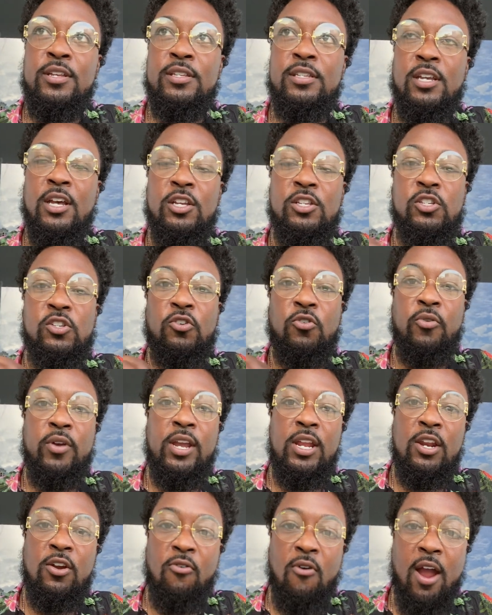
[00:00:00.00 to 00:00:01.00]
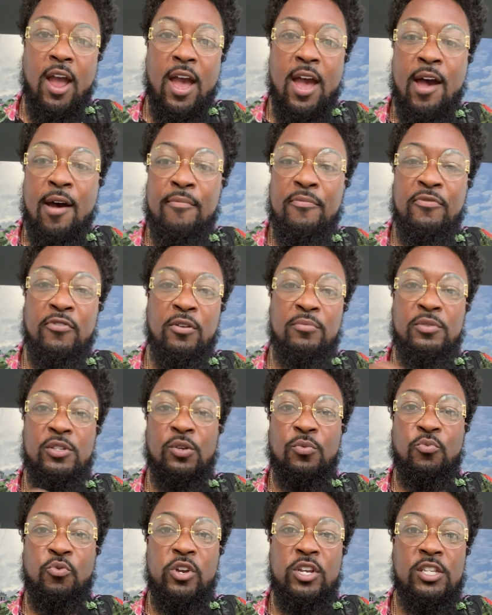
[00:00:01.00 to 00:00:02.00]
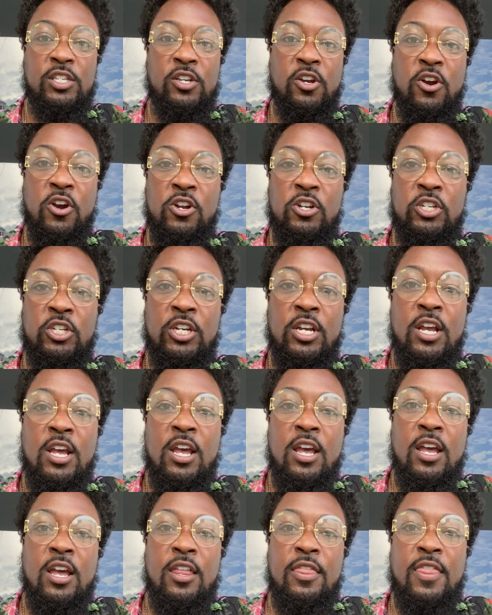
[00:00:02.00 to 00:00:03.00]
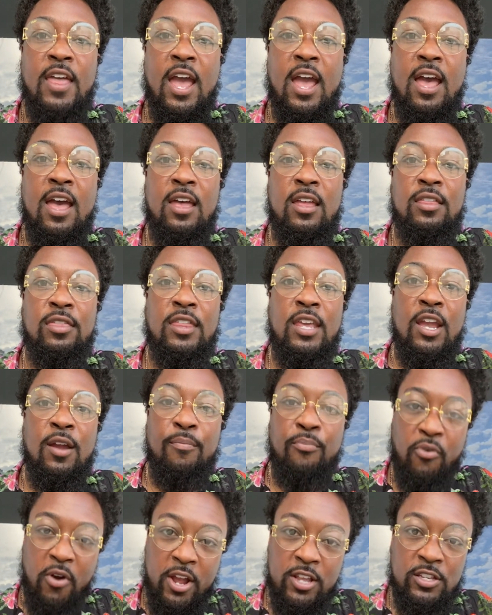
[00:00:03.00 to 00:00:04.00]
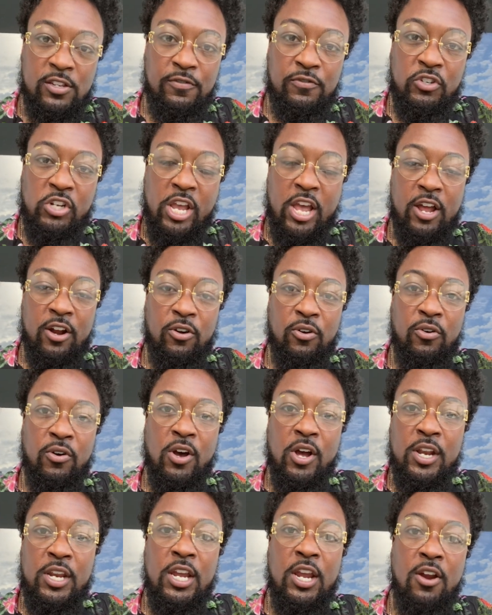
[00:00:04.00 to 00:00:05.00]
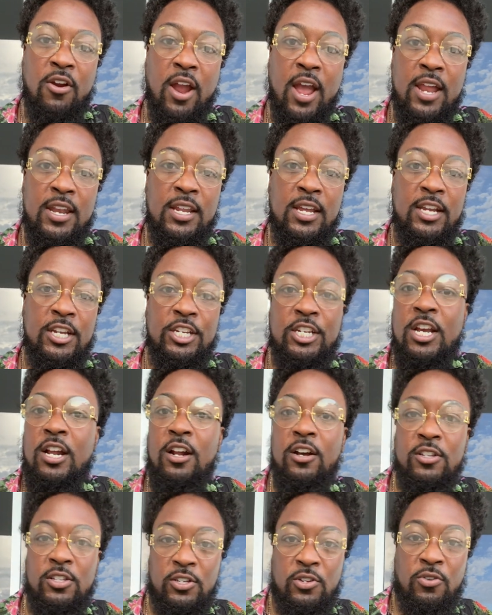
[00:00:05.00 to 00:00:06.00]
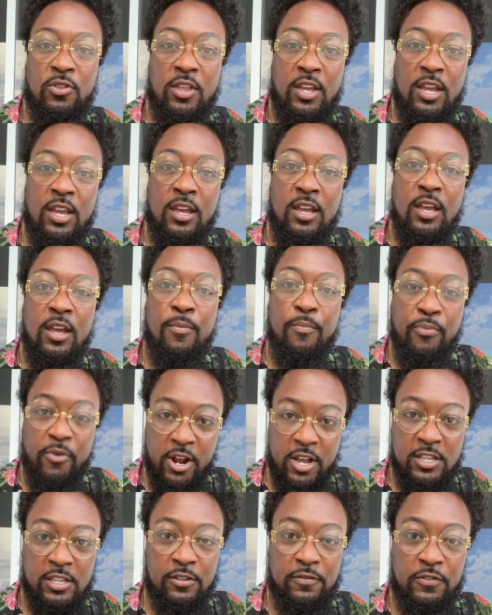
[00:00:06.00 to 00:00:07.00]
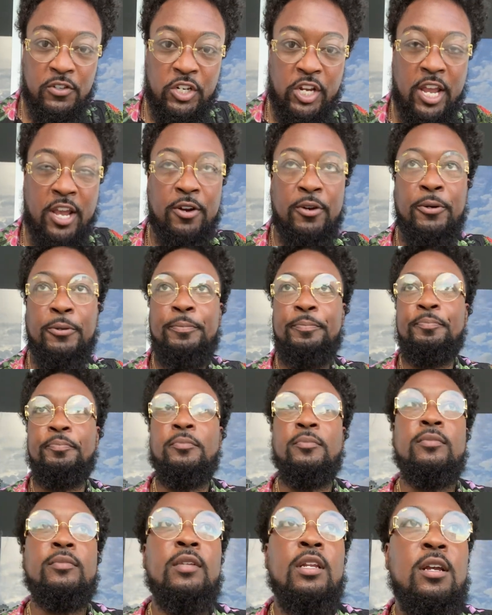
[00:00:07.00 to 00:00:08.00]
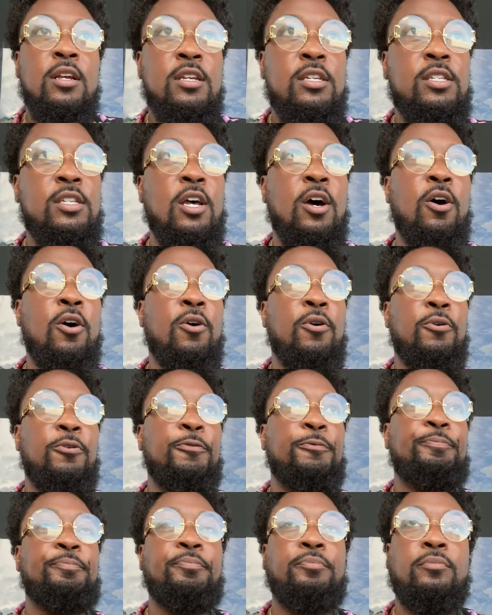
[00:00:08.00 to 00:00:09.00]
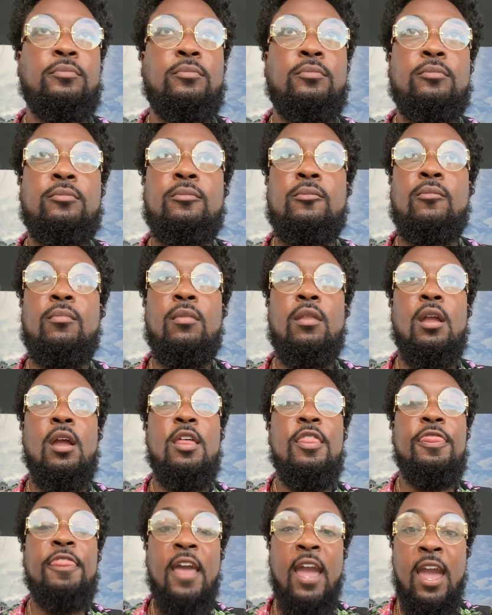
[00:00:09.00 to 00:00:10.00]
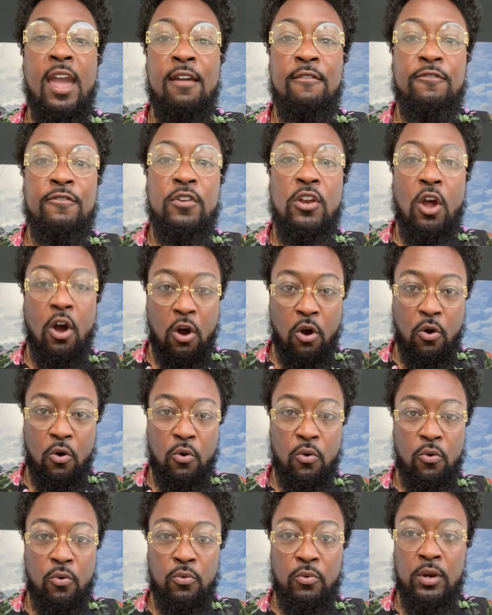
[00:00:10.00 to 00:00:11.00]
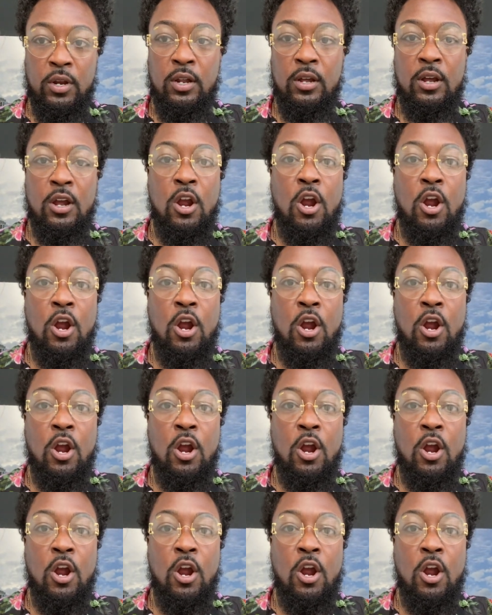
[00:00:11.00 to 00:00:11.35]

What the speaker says: a screen grab from some research that the Impressive channel on here had did. Shout out to the Impressive channel. So they've known